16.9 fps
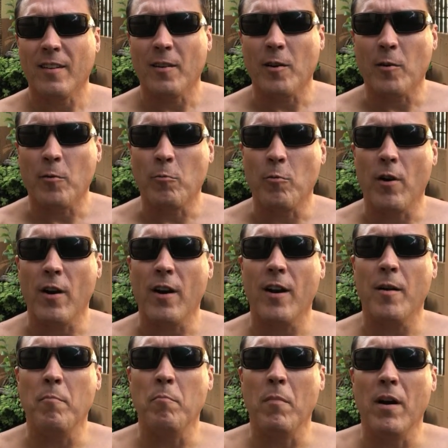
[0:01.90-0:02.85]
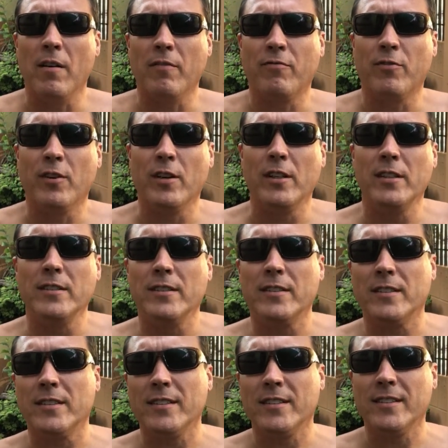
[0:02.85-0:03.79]
All right, my
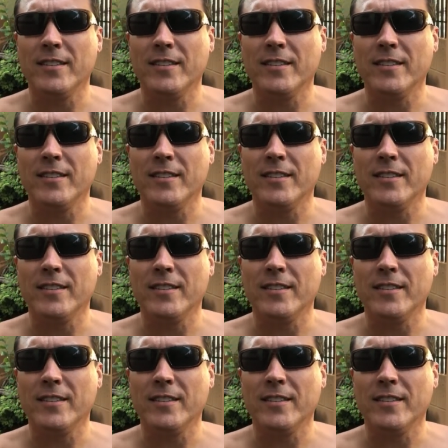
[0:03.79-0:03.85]
friends.